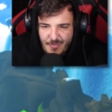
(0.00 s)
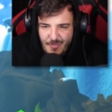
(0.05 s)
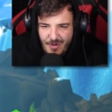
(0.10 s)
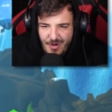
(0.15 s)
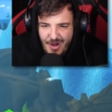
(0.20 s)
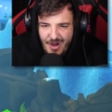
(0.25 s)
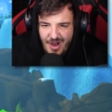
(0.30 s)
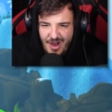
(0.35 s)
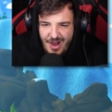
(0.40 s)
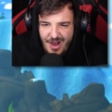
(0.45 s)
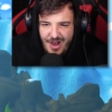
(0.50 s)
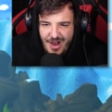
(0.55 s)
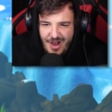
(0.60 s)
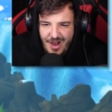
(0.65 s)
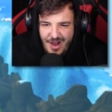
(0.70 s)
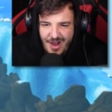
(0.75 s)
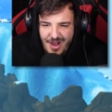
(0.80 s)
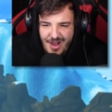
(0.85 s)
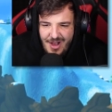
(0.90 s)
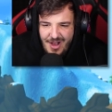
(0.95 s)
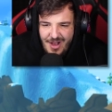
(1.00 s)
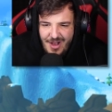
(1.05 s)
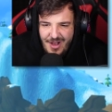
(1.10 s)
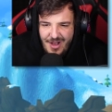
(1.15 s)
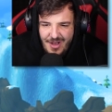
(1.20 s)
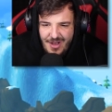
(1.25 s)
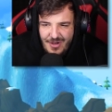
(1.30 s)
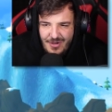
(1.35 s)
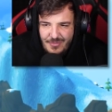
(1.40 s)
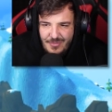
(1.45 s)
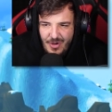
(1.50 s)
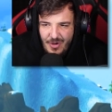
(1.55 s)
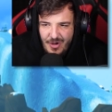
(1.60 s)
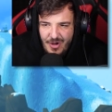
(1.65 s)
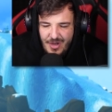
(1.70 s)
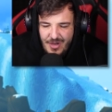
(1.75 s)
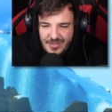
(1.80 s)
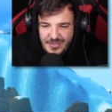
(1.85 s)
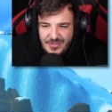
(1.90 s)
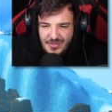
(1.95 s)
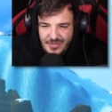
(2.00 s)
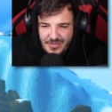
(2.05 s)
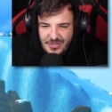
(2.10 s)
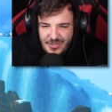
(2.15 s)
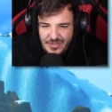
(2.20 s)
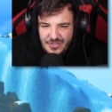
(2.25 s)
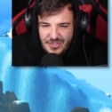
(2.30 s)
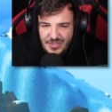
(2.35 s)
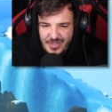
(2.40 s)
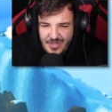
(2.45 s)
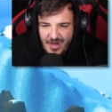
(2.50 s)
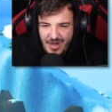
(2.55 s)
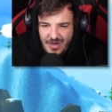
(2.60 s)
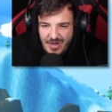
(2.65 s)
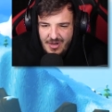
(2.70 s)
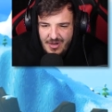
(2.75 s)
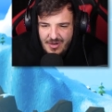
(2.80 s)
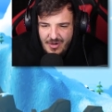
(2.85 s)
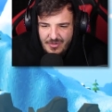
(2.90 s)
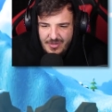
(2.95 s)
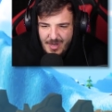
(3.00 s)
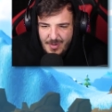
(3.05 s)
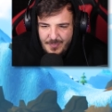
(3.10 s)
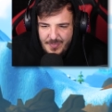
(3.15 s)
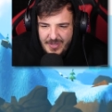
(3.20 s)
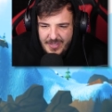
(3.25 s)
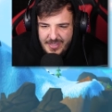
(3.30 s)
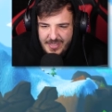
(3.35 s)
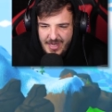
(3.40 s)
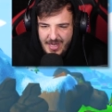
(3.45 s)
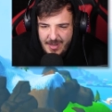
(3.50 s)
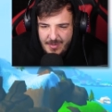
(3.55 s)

Whoa! Oh, dude, you should. I, will come pick you